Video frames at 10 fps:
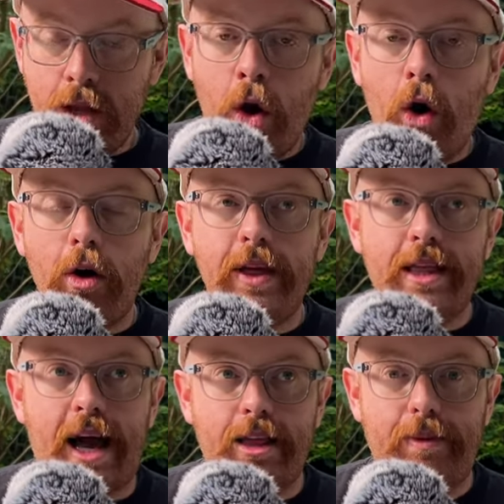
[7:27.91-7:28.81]
all these
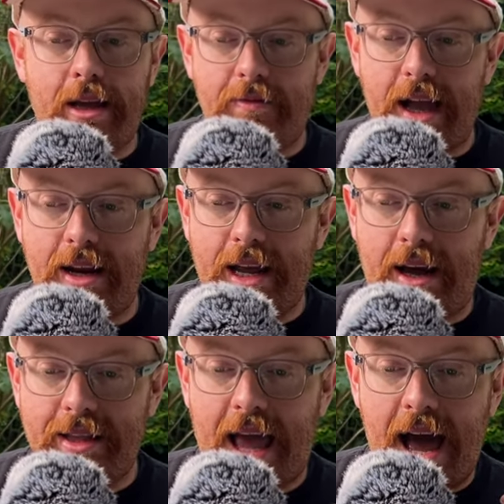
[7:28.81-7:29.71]
aspects of
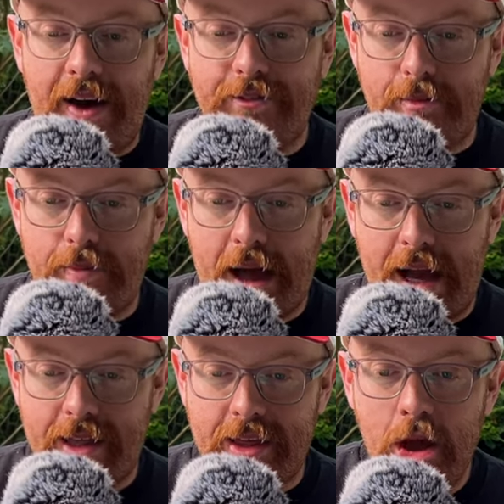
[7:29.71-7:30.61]
technicality have to be
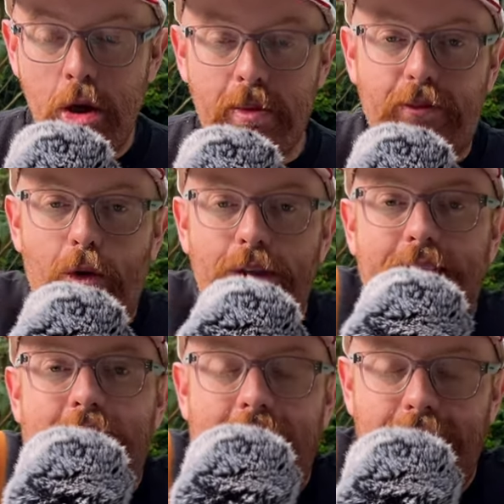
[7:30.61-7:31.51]
passed before you can
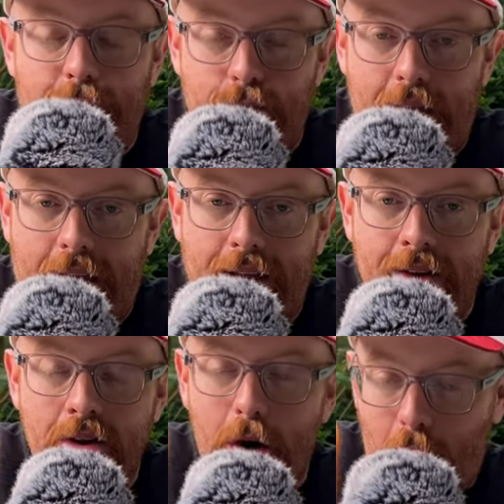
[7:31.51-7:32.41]
get into the ring
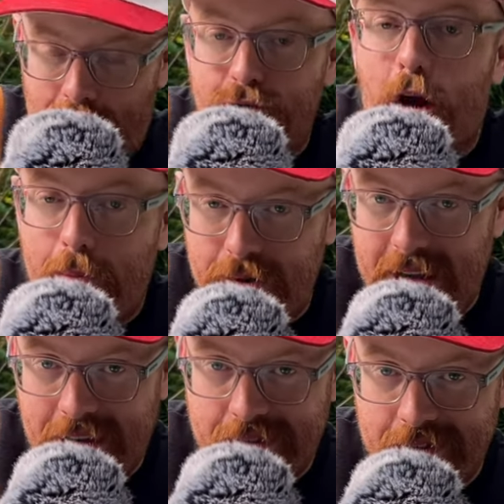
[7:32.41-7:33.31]
of
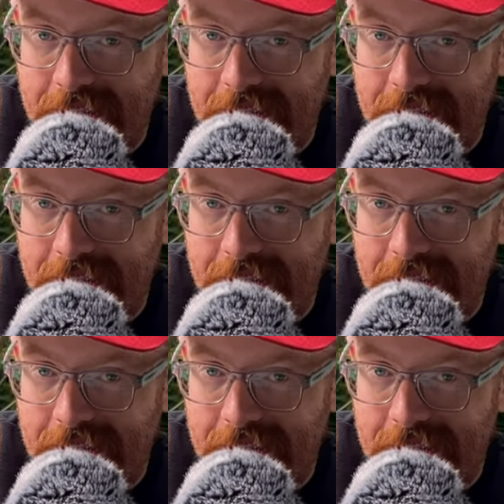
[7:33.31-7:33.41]
interpretation.